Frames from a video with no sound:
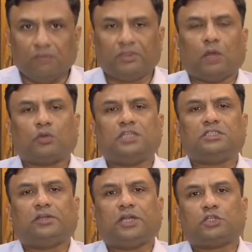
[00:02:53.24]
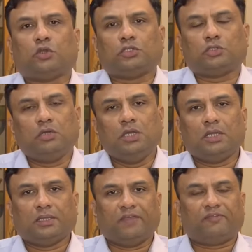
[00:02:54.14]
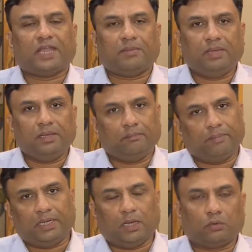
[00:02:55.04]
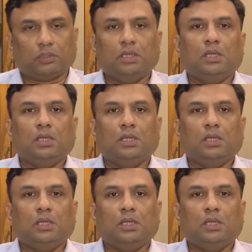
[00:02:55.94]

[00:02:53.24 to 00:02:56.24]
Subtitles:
Without consideration also gift can be made out.